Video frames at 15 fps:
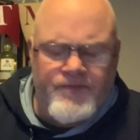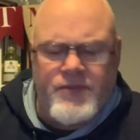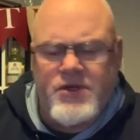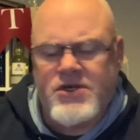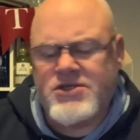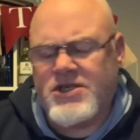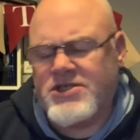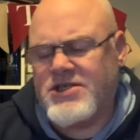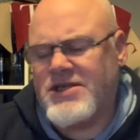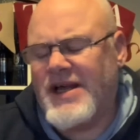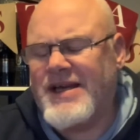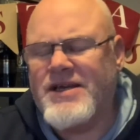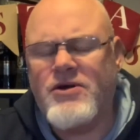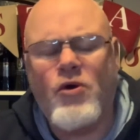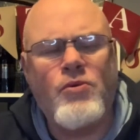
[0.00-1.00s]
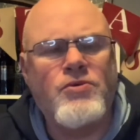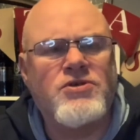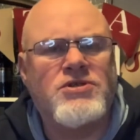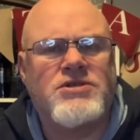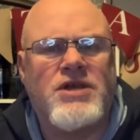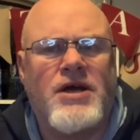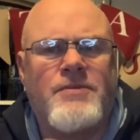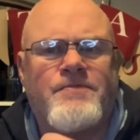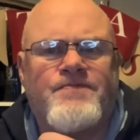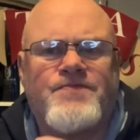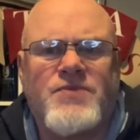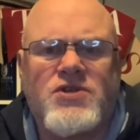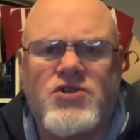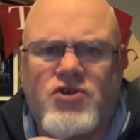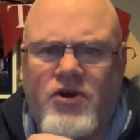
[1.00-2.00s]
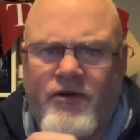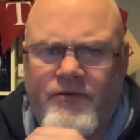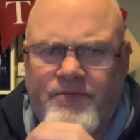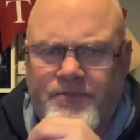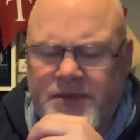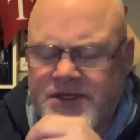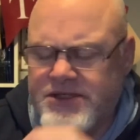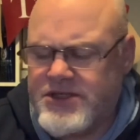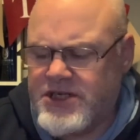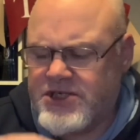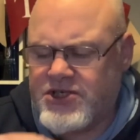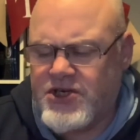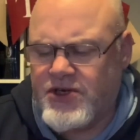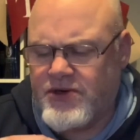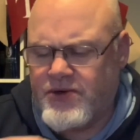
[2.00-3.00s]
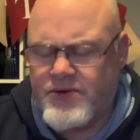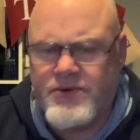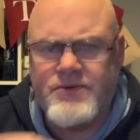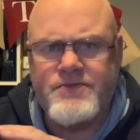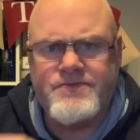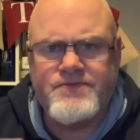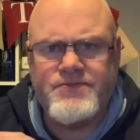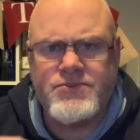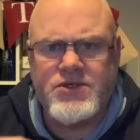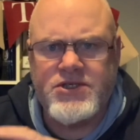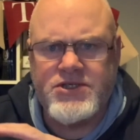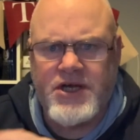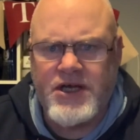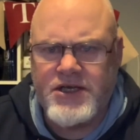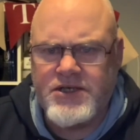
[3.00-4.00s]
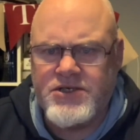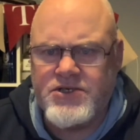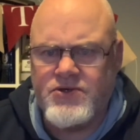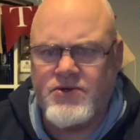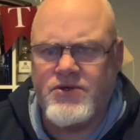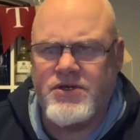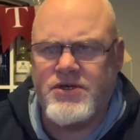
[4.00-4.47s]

There's a slight, almost sort of medicinal side to